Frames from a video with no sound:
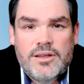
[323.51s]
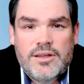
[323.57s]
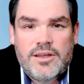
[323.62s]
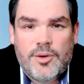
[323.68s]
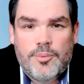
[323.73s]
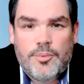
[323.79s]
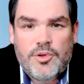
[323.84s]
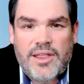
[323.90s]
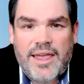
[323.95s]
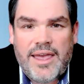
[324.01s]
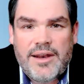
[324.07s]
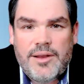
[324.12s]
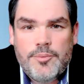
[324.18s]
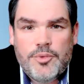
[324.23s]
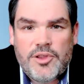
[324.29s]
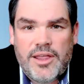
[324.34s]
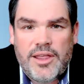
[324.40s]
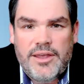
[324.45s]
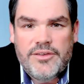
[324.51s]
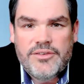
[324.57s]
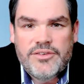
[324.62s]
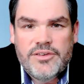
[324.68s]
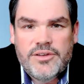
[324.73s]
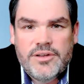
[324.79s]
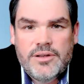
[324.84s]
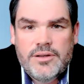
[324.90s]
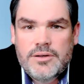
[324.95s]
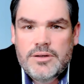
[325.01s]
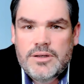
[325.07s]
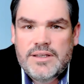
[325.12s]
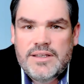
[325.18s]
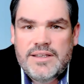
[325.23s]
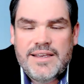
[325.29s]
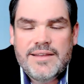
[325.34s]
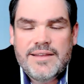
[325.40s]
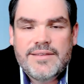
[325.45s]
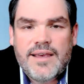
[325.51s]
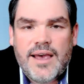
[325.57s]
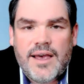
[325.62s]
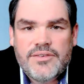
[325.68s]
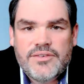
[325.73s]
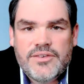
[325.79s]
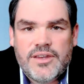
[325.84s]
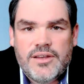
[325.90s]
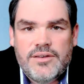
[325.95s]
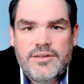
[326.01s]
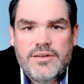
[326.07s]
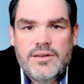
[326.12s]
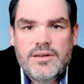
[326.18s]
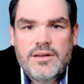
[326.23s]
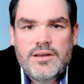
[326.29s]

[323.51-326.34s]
get a plan in place, get tested,